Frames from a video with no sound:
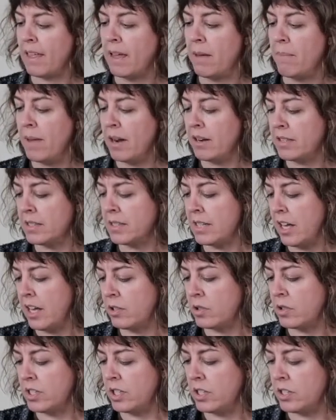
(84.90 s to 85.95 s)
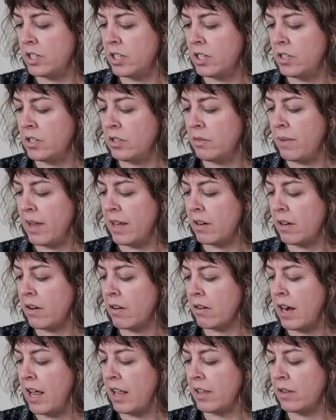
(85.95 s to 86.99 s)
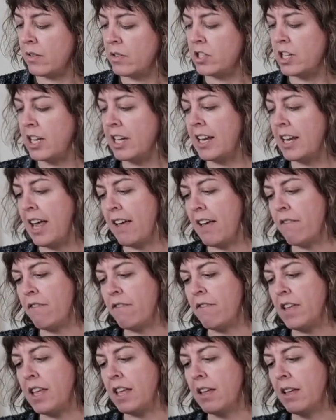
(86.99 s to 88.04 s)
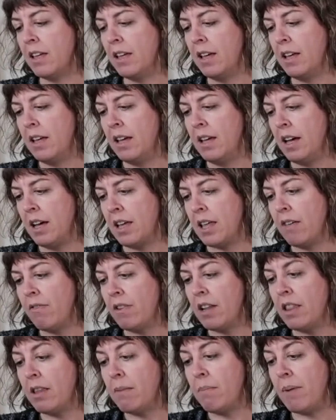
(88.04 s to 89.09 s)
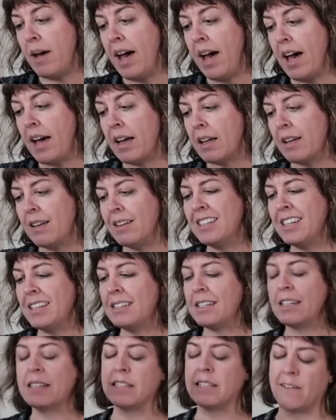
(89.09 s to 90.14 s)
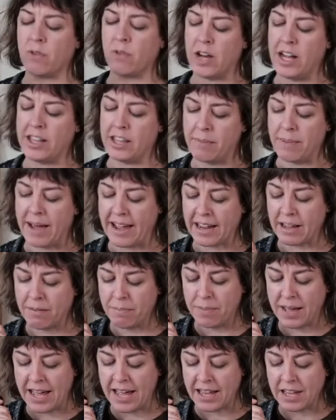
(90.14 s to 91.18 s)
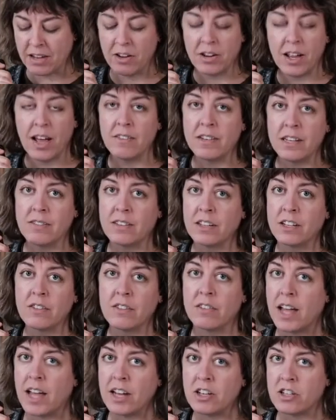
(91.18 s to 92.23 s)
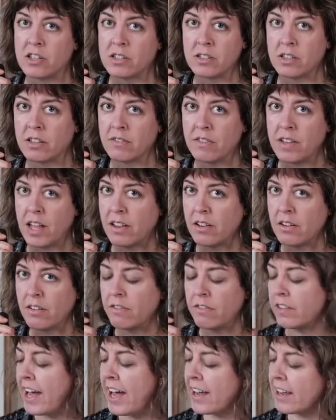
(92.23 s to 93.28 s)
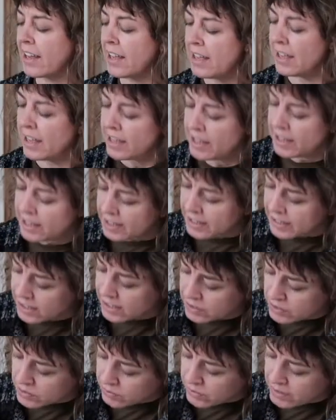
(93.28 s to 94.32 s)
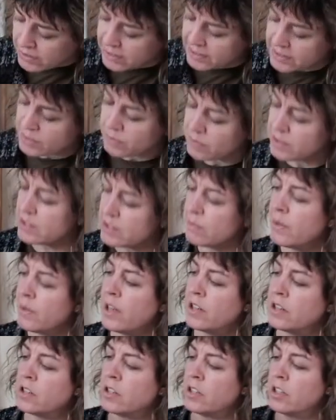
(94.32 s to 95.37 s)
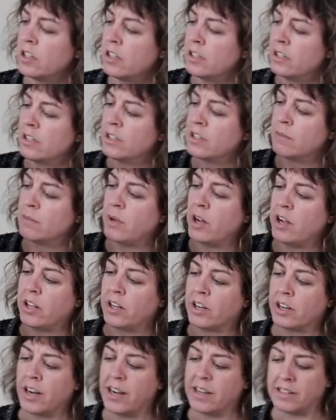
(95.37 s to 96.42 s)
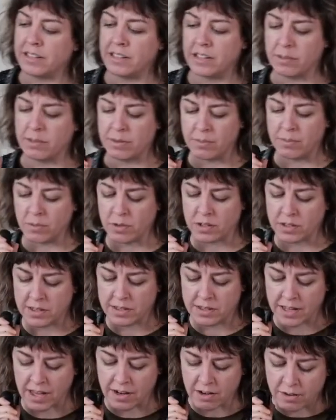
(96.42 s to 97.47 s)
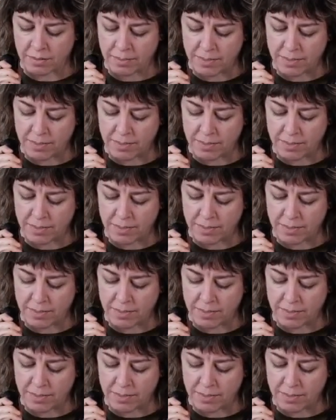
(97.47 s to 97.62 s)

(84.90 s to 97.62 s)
Maristel Tradition, Domaine Corral, Eugene, et Fille. Even on the back, it does say Savoie on the back, but you don't have to even look for that. Just look for that little flag. Here's one. This one's much smaller and a little bit more subtle,